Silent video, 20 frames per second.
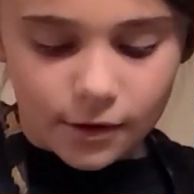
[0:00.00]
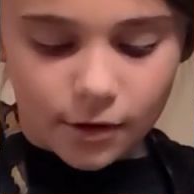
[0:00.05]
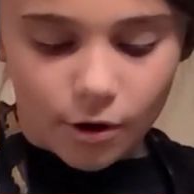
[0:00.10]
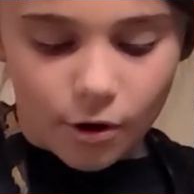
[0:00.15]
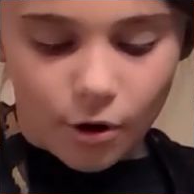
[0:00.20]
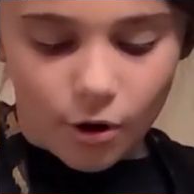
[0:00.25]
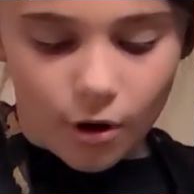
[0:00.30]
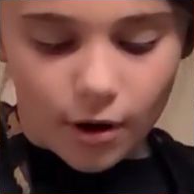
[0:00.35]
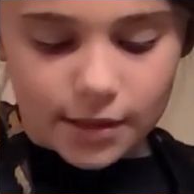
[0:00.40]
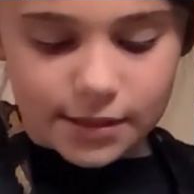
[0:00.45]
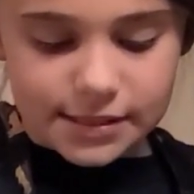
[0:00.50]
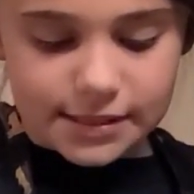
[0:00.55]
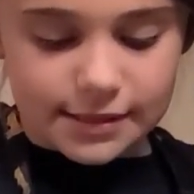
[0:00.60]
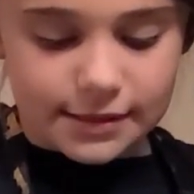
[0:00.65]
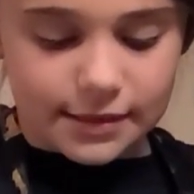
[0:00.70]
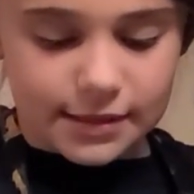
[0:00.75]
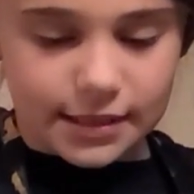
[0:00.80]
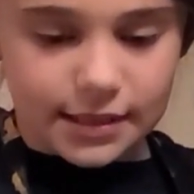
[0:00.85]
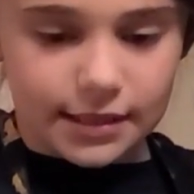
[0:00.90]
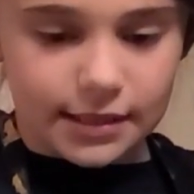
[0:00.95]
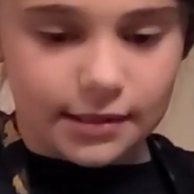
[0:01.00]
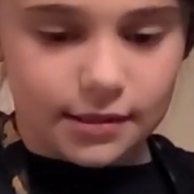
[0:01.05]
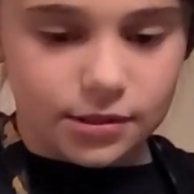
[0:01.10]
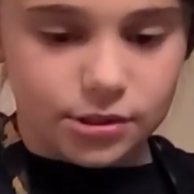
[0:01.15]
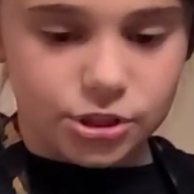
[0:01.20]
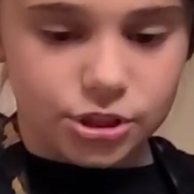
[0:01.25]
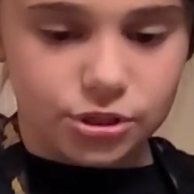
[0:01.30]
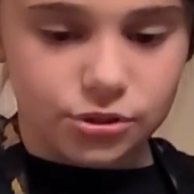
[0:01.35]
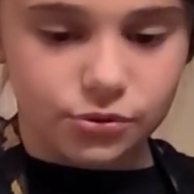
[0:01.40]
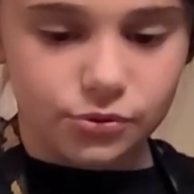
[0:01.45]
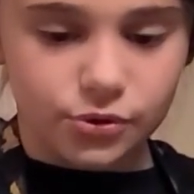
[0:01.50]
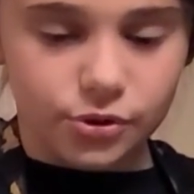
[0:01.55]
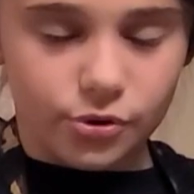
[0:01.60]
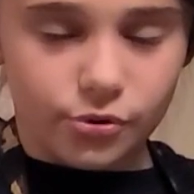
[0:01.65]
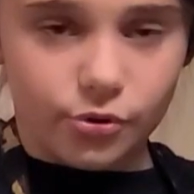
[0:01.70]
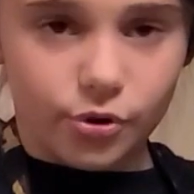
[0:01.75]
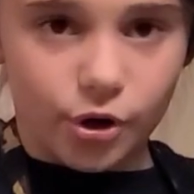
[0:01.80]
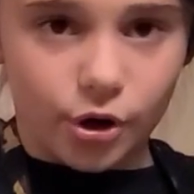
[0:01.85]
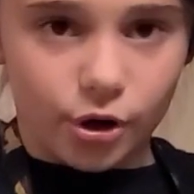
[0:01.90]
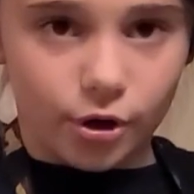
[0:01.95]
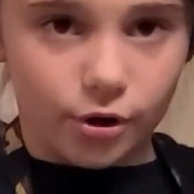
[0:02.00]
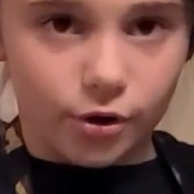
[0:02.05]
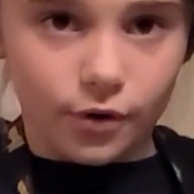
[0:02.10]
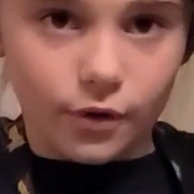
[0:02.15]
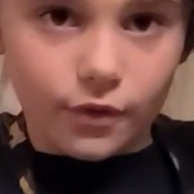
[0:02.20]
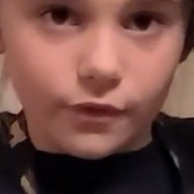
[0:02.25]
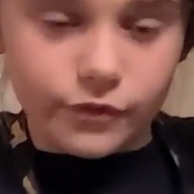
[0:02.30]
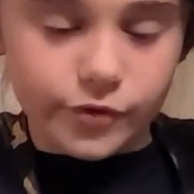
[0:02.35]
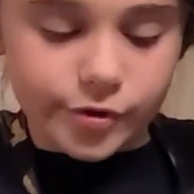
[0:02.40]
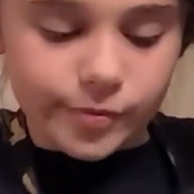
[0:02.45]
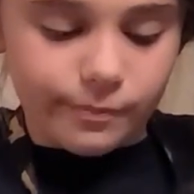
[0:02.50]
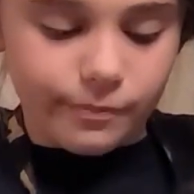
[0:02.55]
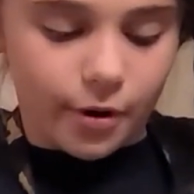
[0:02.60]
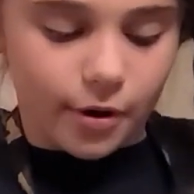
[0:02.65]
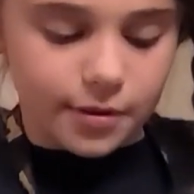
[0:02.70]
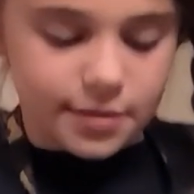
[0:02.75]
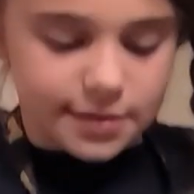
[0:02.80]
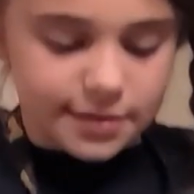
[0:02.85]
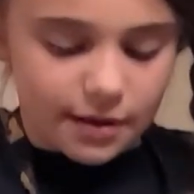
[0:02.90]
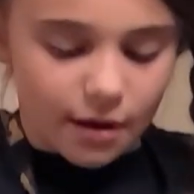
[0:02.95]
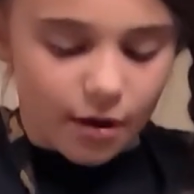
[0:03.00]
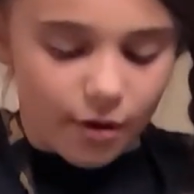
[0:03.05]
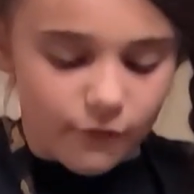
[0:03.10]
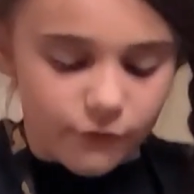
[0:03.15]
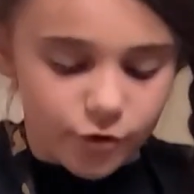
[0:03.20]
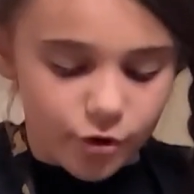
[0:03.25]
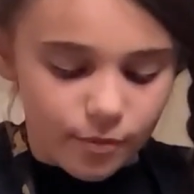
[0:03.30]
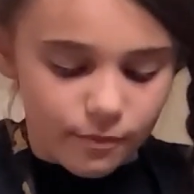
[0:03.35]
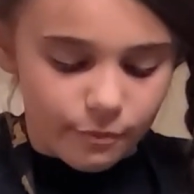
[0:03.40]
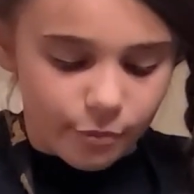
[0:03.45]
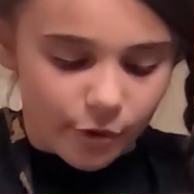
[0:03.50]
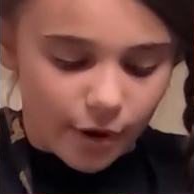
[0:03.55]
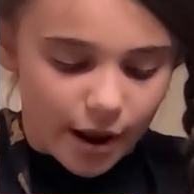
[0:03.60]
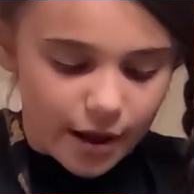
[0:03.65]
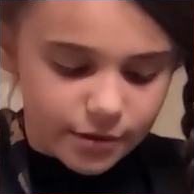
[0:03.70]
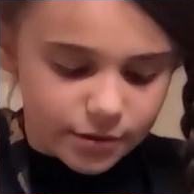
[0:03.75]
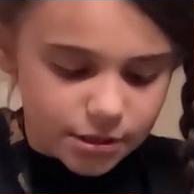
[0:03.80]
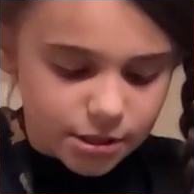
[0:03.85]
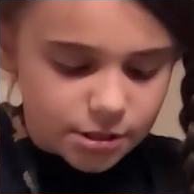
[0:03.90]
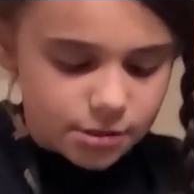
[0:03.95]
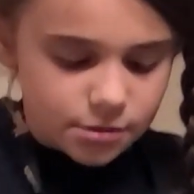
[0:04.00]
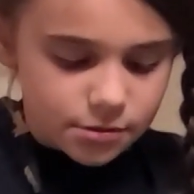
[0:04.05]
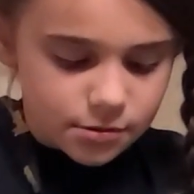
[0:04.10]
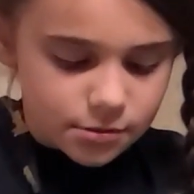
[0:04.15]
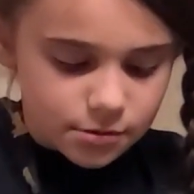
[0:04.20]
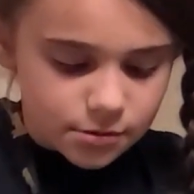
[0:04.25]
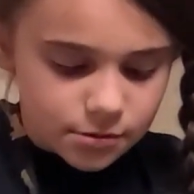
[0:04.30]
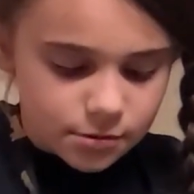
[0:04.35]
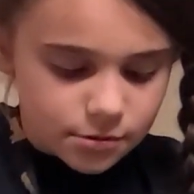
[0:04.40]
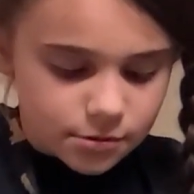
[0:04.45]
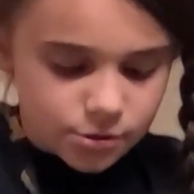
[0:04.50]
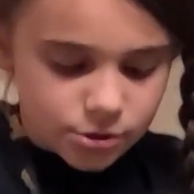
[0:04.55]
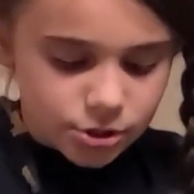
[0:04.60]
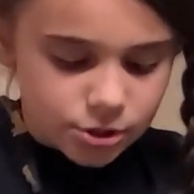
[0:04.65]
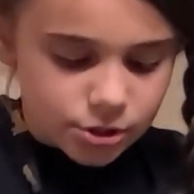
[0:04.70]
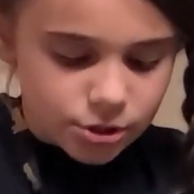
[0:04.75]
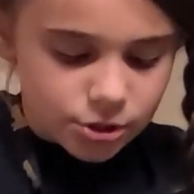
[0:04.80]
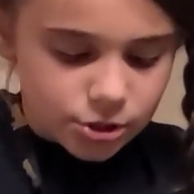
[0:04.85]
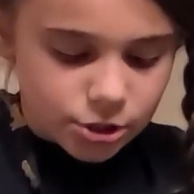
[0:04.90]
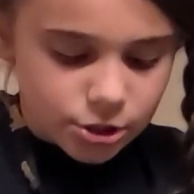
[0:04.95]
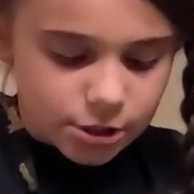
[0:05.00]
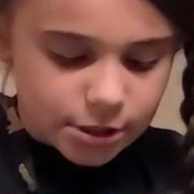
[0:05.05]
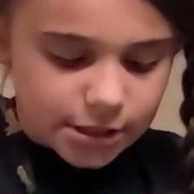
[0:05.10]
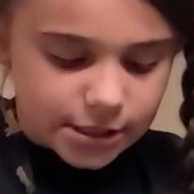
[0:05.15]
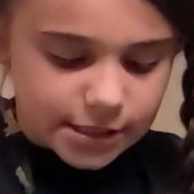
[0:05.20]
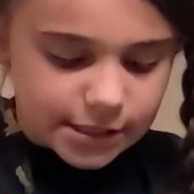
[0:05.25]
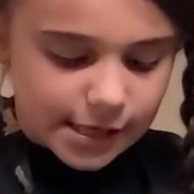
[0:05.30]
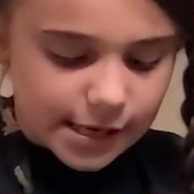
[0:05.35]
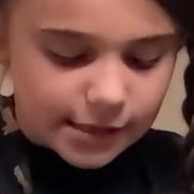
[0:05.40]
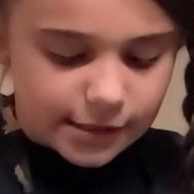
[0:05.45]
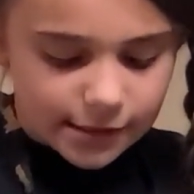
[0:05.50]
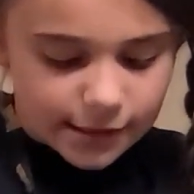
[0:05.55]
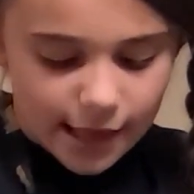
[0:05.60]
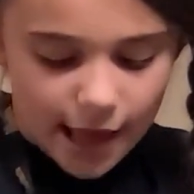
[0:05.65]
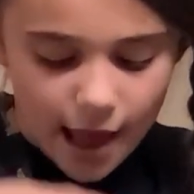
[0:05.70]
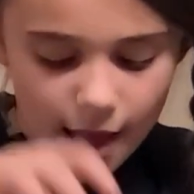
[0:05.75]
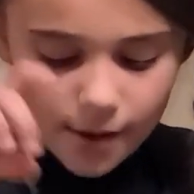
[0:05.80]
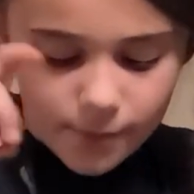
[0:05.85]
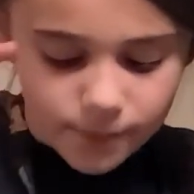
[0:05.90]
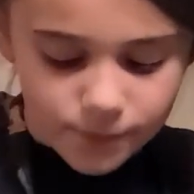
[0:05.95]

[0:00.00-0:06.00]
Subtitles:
2 little curved parts of your bread, just like that.